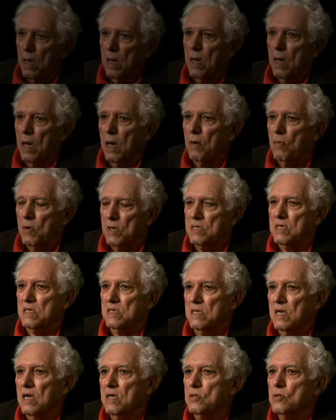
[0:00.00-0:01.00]
I was
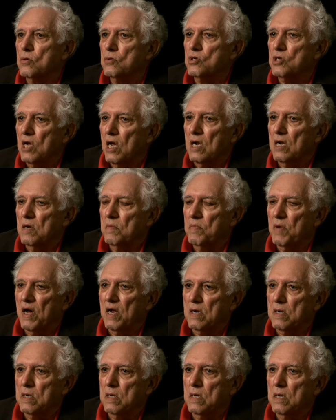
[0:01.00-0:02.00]
assigned to Charlie
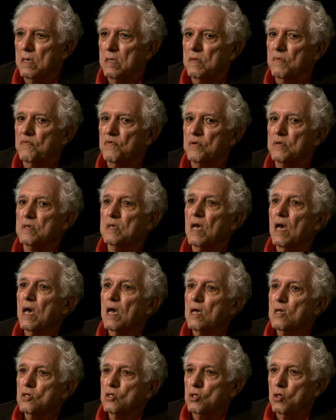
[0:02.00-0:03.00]
Barry, 81st,
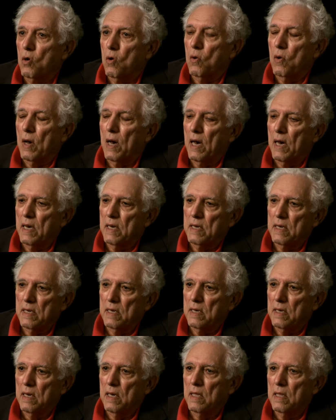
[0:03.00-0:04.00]
so
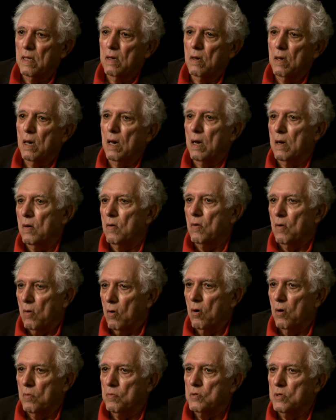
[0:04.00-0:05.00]

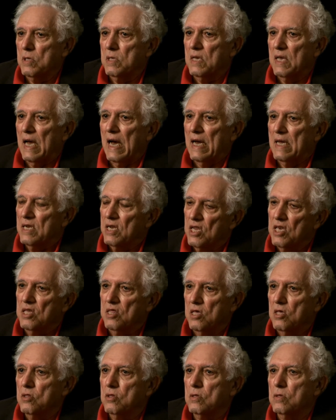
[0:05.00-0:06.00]
obviously I
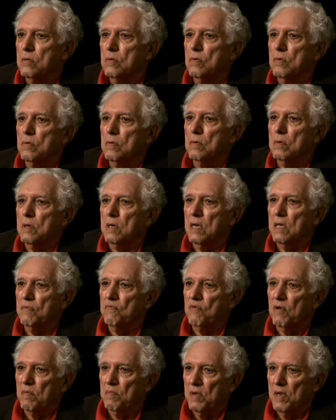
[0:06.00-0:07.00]
needed to get
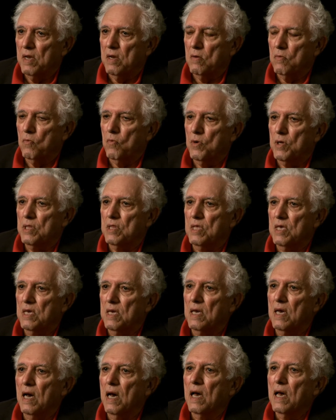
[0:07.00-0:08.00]
familiar with
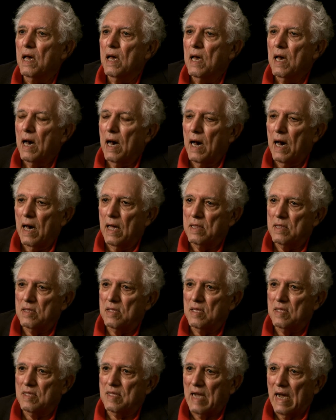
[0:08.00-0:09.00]
the
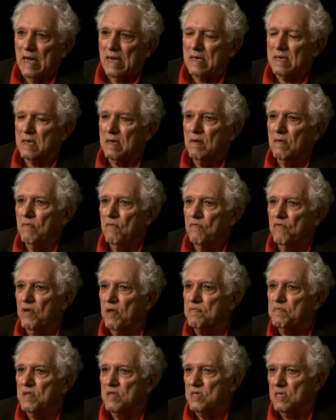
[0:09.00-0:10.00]
anti-tank,
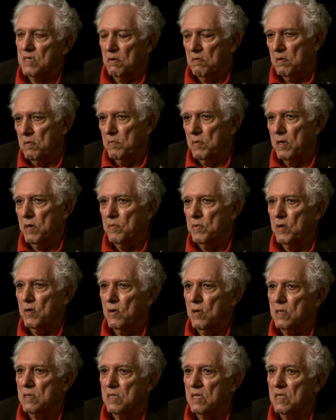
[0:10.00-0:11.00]
57 millimeter
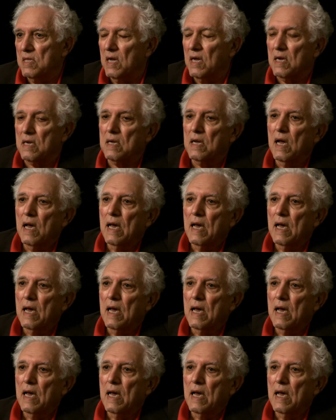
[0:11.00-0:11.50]
anti-tank.